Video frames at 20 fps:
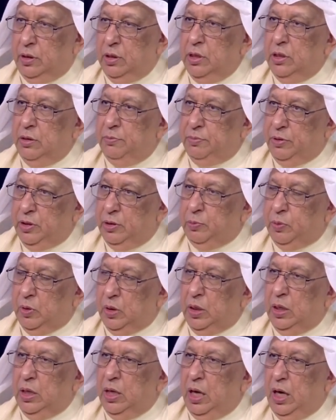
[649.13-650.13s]
people
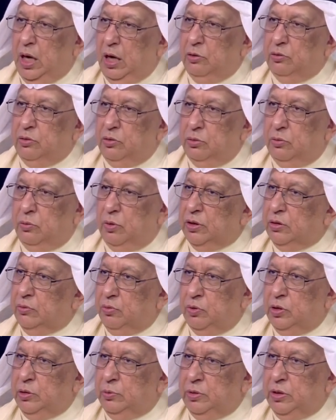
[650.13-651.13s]
what
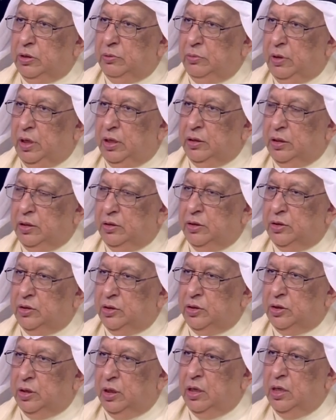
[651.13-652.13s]
we mean by the
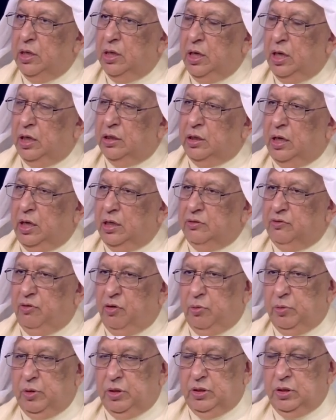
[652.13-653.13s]
digital transformation.